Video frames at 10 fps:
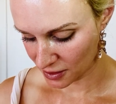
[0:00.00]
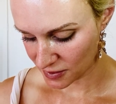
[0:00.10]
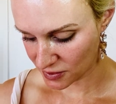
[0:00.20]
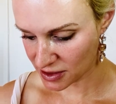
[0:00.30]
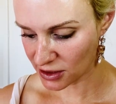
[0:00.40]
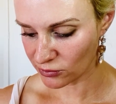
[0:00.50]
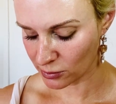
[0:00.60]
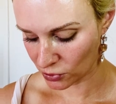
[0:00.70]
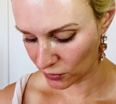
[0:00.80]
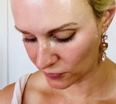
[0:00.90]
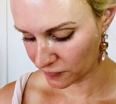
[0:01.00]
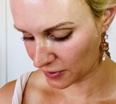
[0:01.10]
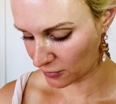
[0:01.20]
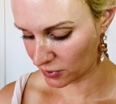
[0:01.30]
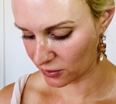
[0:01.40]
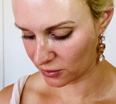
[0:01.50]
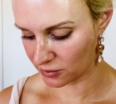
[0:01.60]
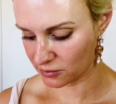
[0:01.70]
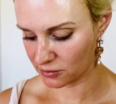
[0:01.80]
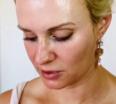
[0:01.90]
I'm just going to remove that with a
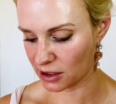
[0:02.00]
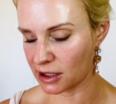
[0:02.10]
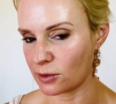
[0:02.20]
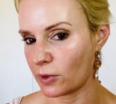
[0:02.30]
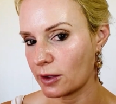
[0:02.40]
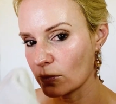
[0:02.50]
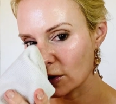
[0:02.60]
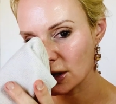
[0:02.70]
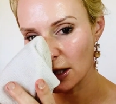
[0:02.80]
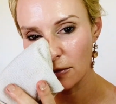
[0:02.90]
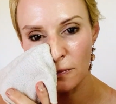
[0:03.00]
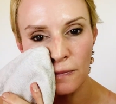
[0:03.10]
clean wet washer.